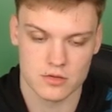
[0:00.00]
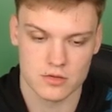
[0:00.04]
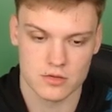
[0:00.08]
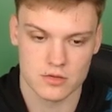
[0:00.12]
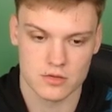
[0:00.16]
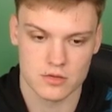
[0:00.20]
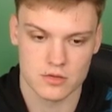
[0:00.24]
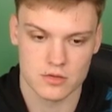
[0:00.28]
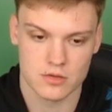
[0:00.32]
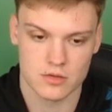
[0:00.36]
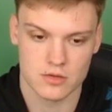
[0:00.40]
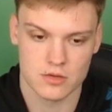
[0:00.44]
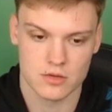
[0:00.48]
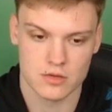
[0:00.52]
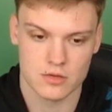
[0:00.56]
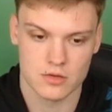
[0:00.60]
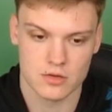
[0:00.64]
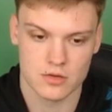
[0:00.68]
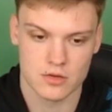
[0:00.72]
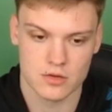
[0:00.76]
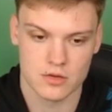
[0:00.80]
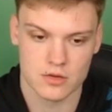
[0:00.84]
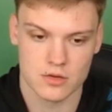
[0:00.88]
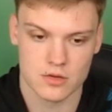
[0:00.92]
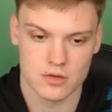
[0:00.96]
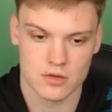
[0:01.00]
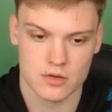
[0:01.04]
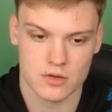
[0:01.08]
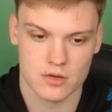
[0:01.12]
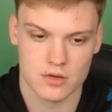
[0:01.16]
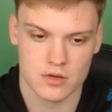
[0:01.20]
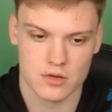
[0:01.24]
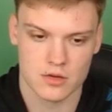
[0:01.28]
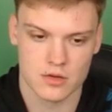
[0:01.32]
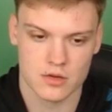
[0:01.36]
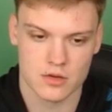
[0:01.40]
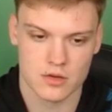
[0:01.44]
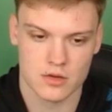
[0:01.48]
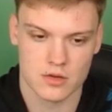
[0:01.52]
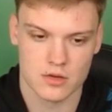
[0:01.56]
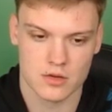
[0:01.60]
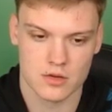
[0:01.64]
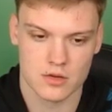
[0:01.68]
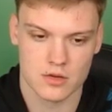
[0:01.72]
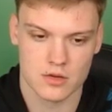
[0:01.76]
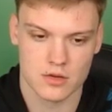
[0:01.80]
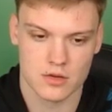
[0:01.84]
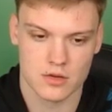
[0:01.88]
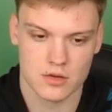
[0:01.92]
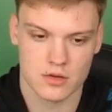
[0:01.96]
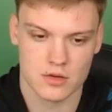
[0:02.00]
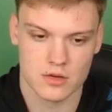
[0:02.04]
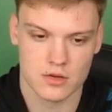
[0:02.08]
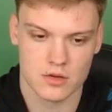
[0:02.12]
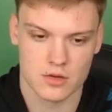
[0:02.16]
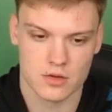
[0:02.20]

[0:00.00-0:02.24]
No one is speaking in this clip.